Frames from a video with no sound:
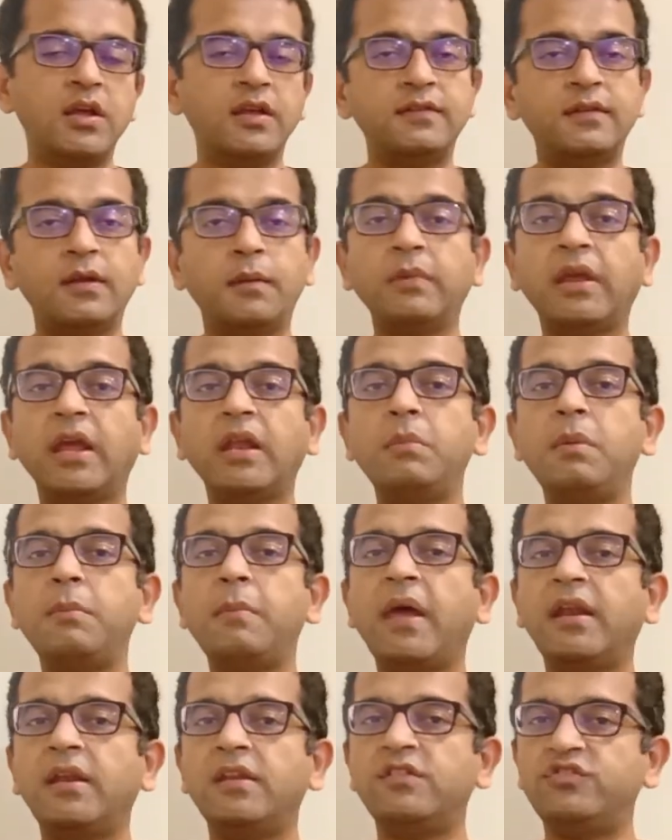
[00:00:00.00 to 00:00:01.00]
Some can be
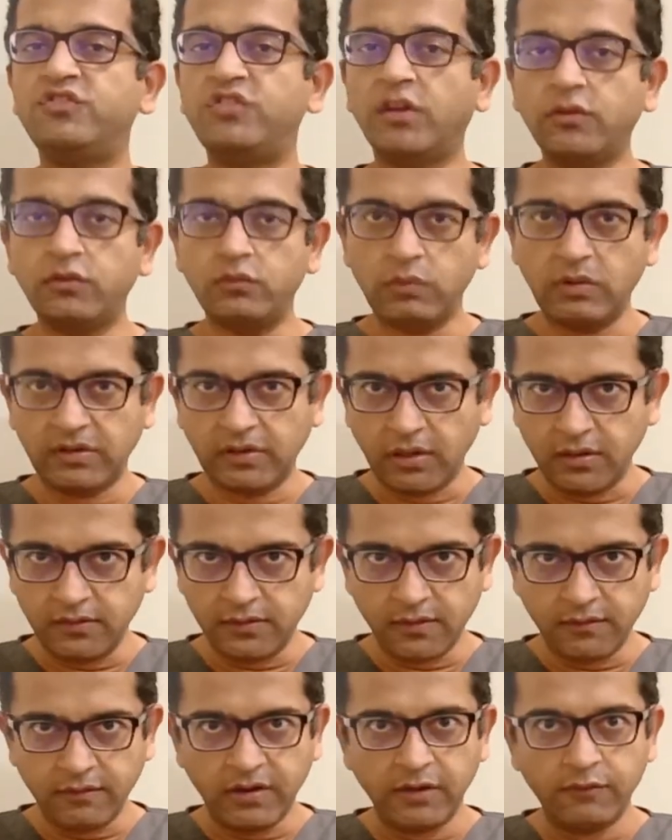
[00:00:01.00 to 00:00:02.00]
managed just with
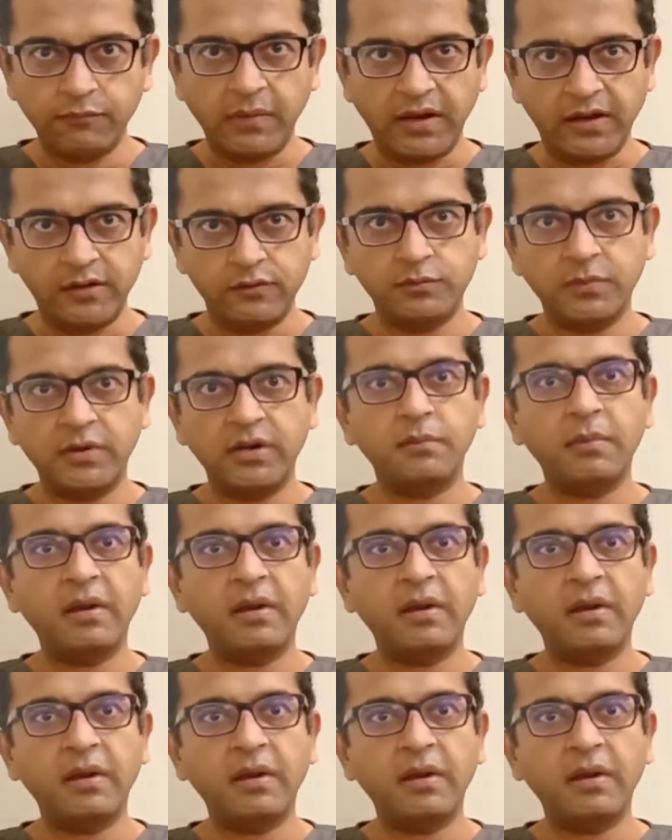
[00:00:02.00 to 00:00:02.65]
conservative management